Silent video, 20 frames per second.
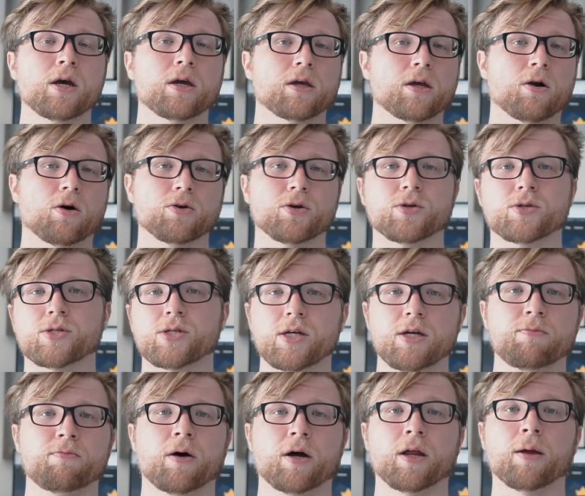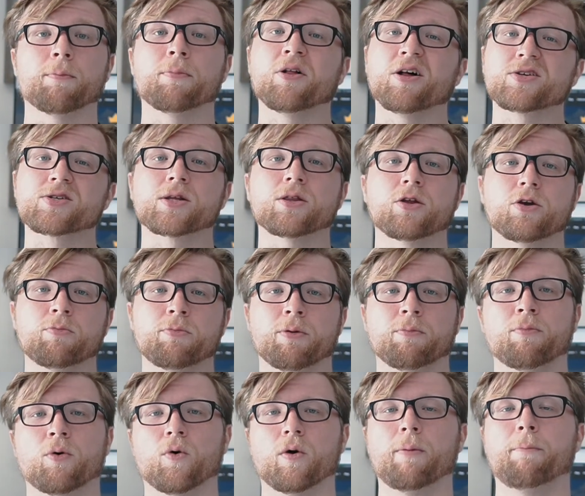get all your seed money plus a little
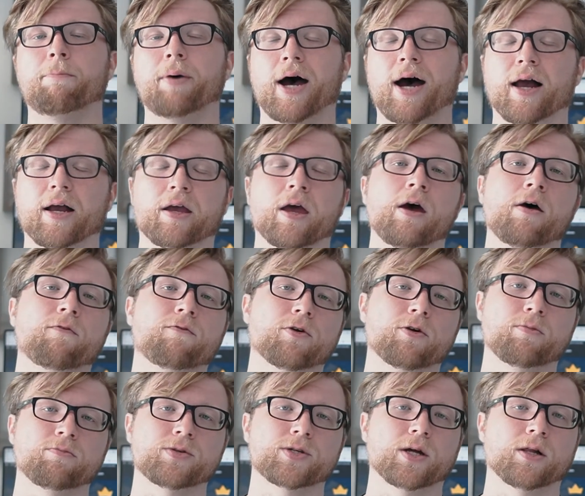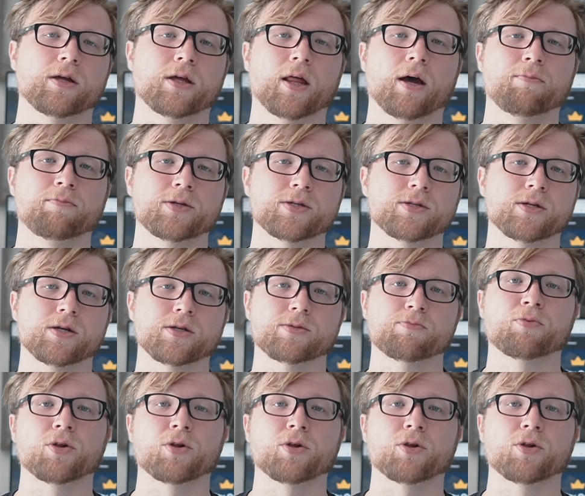bit more back from selling that business.